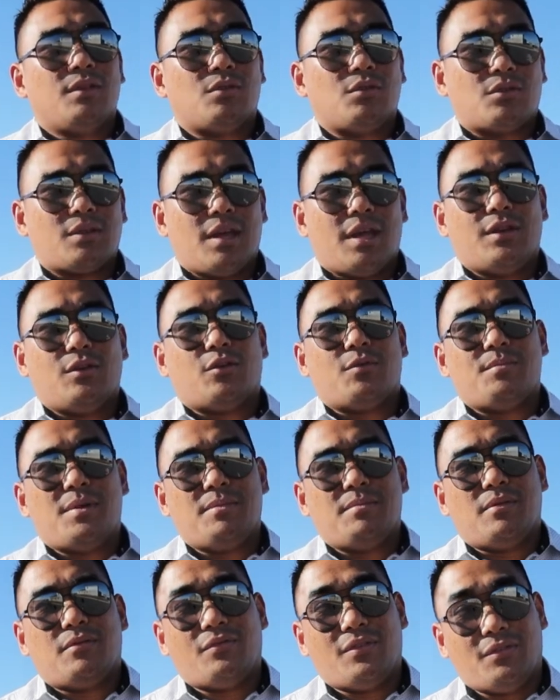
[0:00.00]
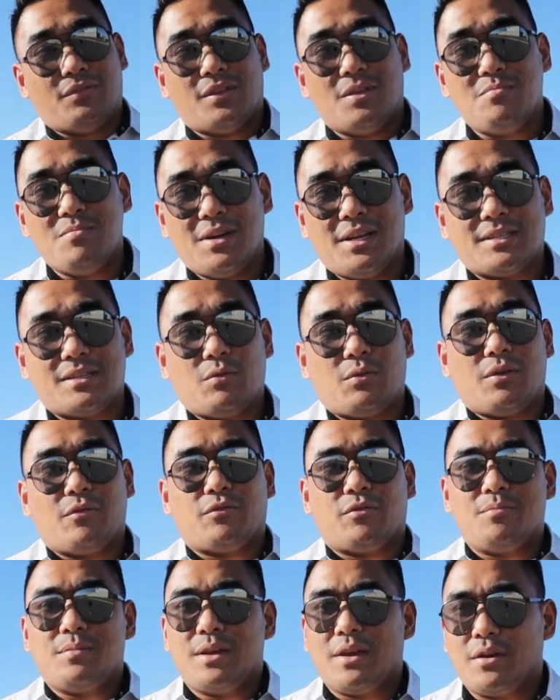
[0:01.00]
to ten or maybe fifteen minutes away
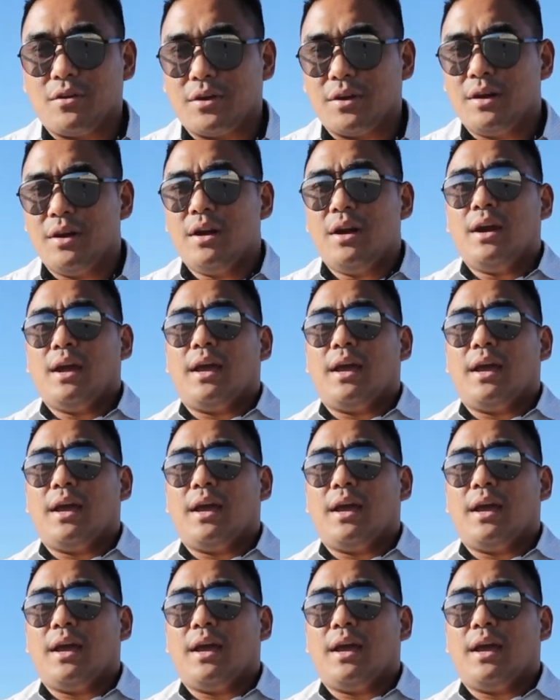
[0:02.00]
from here.